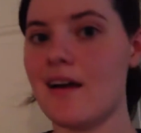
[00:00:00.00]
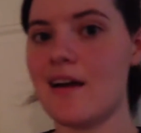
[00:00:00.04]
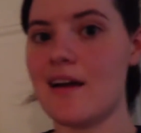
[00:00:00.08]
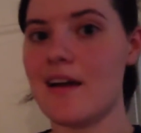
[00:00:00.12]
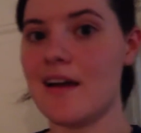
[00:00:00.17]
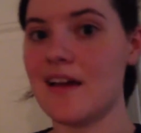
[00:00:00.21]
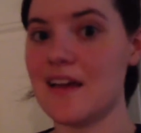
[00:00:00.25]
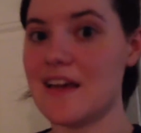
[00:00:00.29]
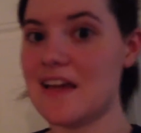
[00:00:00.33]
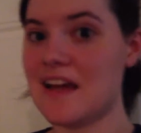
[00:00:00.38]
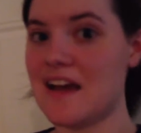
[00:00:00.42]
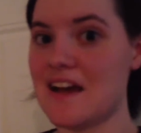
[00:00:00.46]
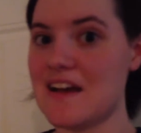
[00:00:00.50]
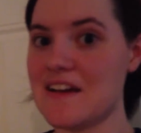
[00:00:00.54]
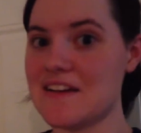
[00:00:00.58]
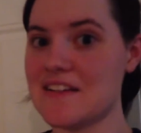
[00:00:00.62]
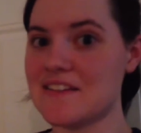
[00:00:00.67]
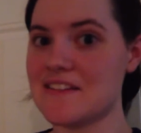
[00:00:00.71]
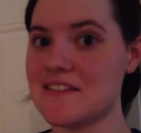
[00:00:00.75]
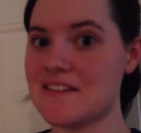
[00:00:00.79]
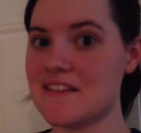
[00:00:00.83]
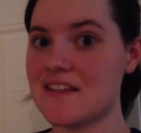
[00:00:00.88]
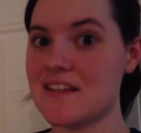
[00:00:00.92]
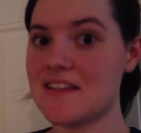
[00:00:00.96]
Hey guys,
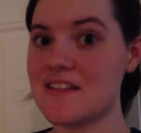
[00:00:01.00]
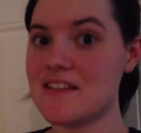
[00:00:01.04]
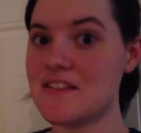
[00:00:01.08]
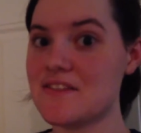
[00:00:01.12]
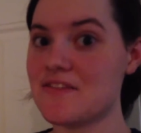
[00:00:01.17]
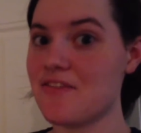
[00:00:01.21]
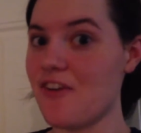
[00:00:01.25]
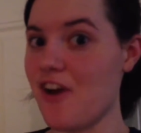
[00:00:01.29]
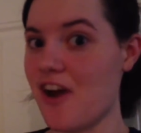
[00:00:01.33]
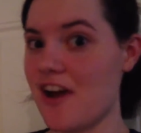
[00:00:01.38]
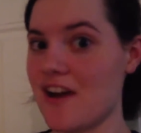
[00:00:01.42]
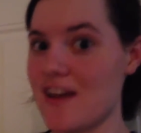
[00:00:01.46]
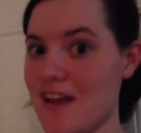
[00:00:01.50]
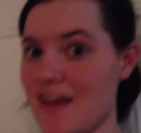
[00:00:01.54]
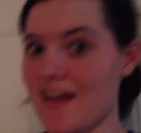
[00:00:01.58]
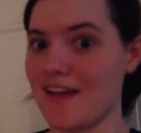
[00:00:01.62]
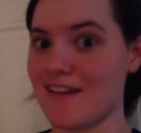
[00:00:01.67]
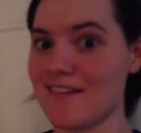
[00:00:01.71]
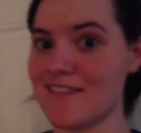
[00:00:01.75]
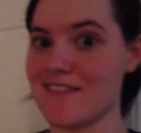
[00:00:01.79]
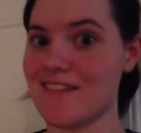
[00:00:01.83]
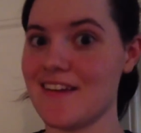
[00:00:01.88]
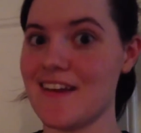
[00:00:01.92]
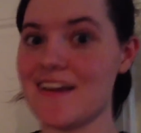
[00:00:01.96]
it's Friday,
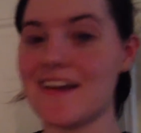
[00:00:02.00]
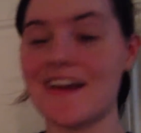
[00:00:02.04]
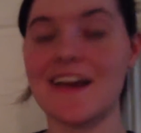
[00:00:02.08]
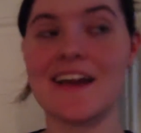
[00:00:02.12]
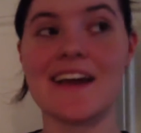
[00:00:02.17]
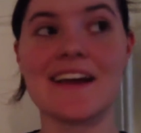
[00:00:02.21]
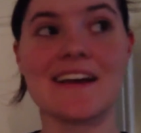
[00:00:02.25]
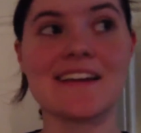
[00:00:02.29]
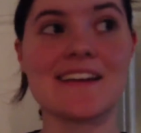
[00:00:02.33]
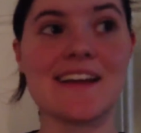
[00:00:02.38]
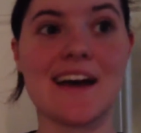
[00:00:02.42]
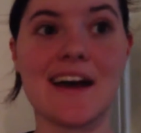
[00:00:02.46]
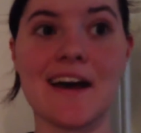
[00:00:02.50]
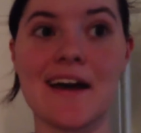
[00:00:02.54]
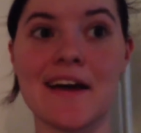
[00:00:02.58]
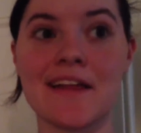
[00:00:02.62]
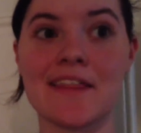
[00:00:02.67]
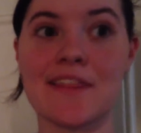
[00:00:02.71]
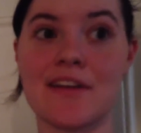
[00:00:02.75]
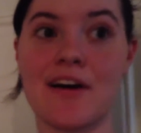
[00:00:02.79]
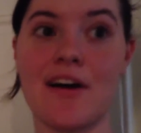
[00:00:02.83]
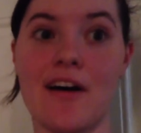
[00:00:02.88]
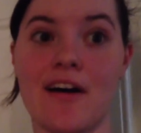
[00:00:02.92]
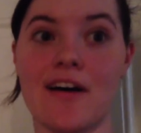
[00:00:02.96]
and I
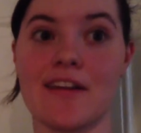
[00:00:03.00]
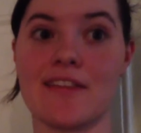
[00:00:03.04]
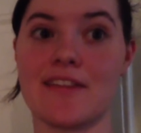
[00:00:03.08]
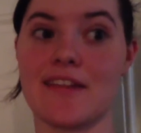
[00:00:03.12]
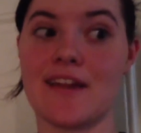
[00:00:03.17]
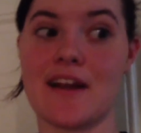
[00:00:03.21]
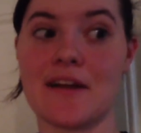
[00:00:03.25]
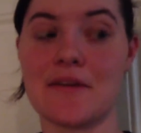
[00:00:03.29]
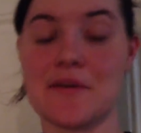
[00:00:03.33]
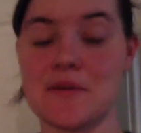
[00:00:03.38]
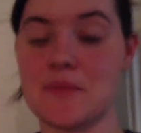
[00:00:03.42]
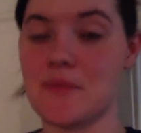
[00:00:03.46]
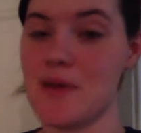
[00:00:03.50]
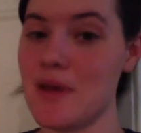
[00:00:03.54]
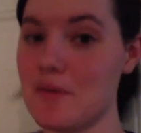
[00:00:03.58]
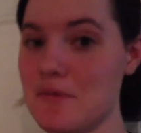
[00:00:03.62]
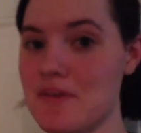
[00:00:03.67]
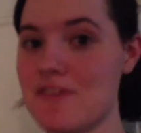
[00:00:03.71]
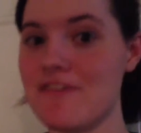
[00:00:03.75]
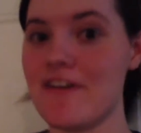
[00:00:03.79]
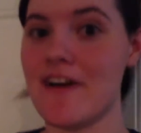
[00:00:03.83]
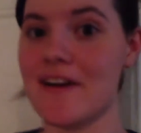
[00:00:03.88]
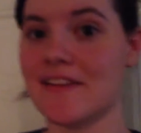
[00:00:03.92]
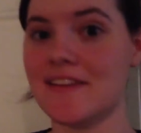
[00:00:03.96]
thought that I would maybe
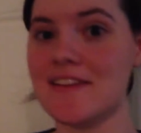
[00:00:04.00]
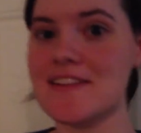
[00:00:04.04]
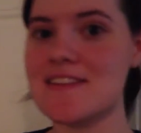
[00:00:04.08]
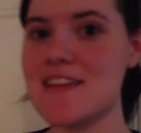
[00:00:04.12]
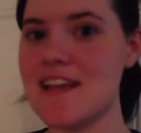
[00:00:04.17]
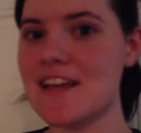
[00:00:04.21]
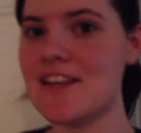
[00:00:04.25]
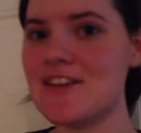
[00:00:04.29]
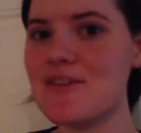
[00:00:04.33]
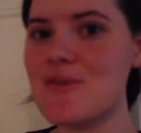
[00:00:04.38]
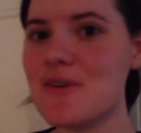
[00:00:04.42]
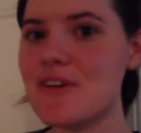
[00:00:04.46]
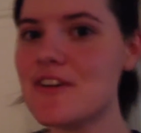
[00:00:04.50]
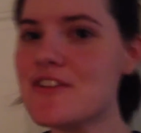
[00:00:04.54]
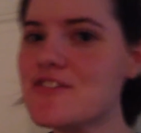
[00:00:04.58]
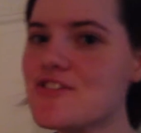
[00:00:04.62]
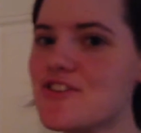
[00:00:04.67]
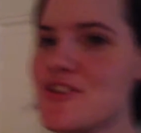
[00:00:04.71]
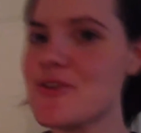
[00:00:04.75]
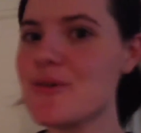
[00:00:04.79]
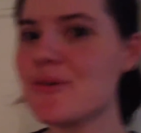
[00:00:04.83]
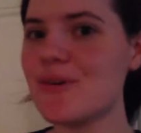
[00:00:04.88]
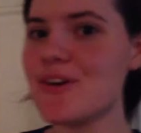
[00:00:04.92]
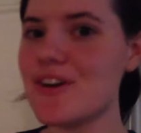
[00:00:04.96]
finally take you on a
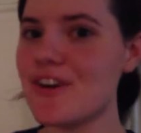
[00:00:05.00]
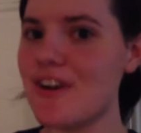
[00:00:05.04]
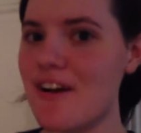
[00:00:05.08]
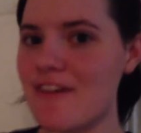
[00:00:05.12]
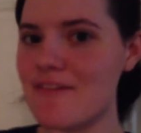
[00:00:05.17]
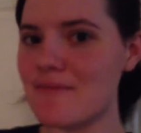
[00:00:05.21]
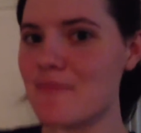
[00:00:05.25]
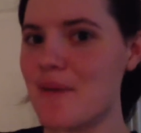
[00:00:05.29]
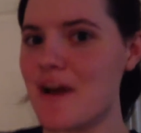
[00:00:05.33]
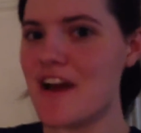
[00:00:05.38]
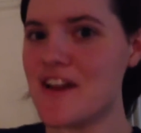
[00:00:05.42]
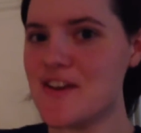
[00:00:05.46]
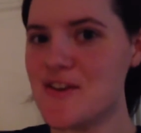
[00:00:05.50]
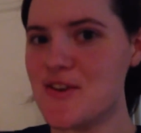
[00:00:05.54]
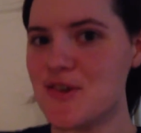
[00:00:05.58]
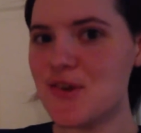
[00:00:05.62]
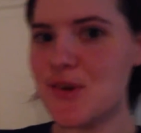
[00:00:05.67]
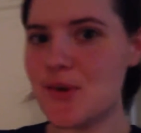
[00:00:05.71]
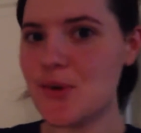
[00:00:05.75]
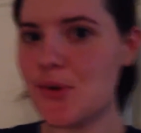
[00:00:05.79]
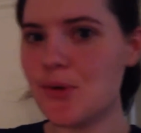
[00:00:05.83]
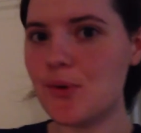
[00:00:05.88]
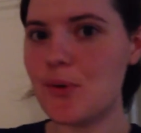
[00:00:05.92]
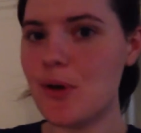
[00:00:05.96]
tour of my
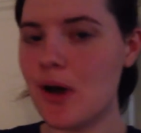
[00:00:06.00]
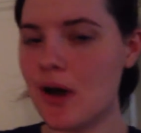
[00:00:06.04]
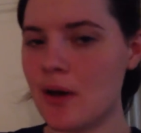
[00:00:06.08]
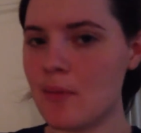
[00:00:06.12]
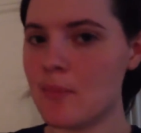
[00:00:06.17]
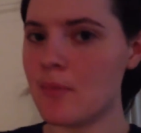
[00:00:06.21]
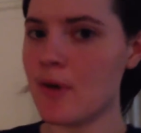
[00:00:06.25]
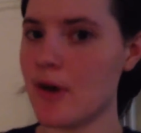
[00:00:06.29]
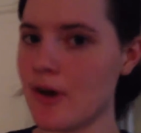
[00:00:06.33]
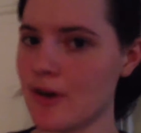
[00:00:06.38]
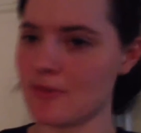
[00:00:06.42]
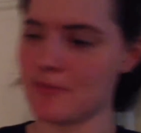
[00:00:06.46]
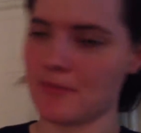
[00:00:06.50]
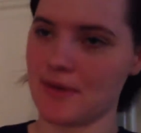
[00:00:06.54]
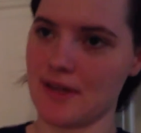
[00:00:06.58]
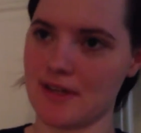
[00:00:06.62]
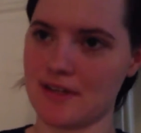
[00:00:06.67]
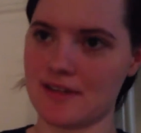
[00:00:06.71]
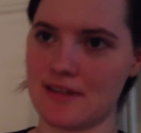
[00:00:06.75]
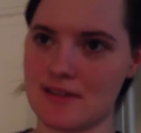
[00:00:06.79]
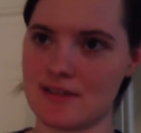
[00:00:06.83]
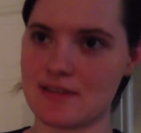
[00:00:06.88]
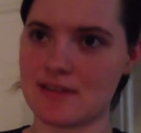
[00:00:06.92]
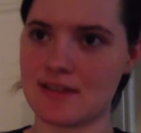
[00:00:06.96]
new
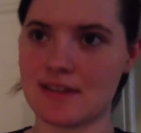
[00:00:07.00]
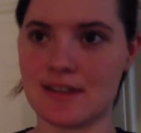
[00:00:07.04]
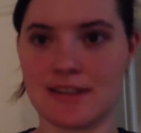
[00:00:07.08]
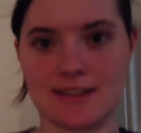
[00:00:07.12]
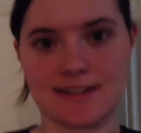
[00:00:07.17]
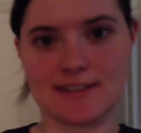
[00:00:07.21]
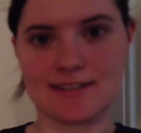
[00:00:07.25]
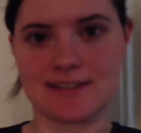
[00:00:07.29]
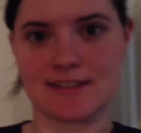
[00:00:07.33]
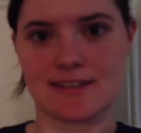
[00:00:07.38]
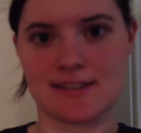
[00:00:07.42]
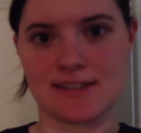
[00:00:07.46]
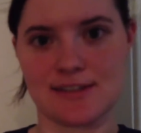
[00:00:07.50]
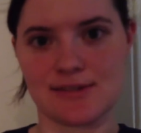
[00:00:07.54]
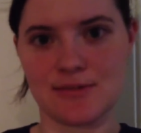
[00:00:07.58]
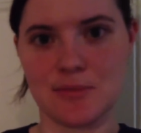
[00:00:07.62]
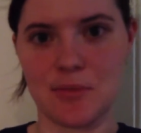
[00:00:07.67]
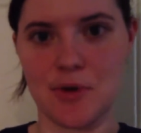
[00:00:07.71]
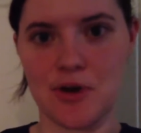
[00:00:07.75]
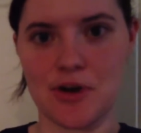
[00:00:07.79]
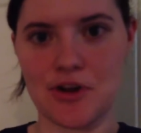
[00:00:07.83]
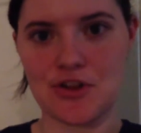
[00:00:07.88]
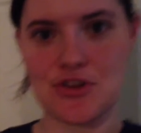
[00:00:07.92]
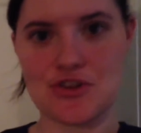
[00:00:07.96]
apartment, at least until
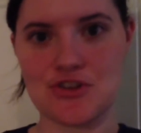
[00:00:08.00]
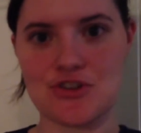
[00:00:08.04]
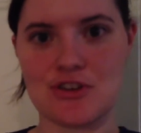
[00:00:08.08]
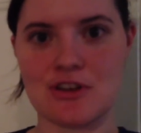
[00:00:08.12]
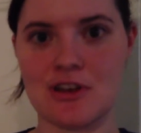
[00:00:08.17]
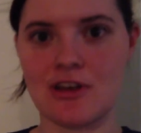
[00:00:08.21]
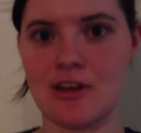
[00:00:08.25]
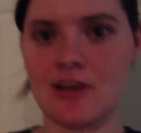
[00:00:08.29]
March.